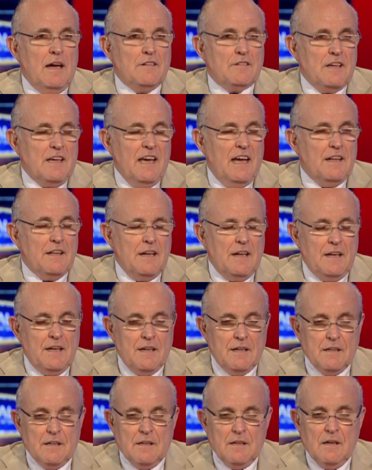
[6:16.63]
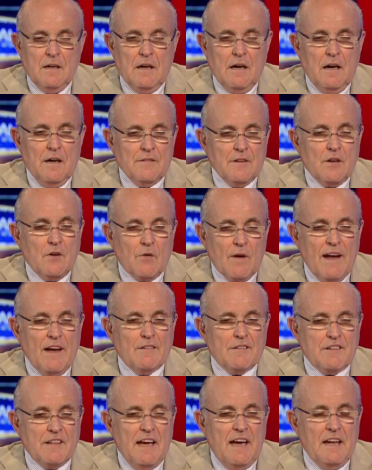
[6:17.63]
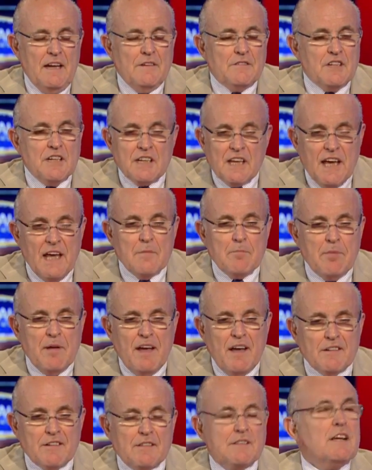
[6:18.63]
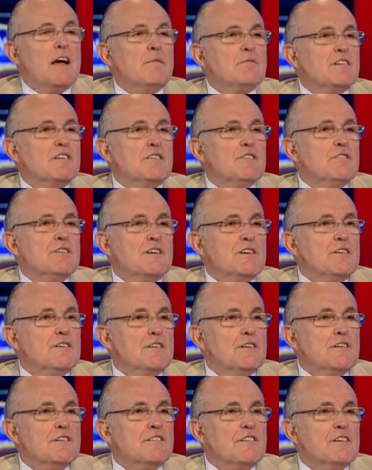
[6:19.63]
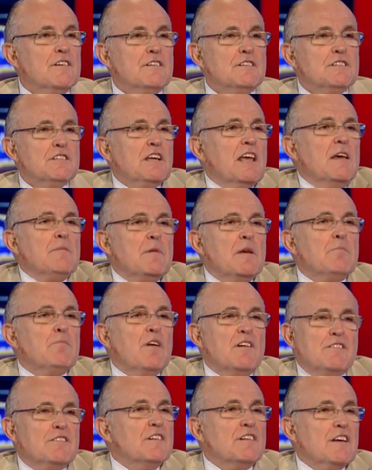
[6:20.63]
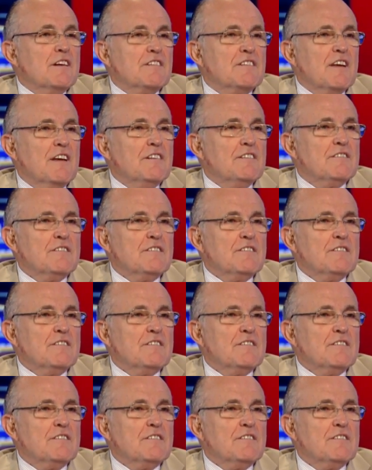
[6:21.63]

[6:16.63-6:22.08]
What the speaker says: a candidate on the grounds that if she can't pass a top security clearance, she can't be president of the United States.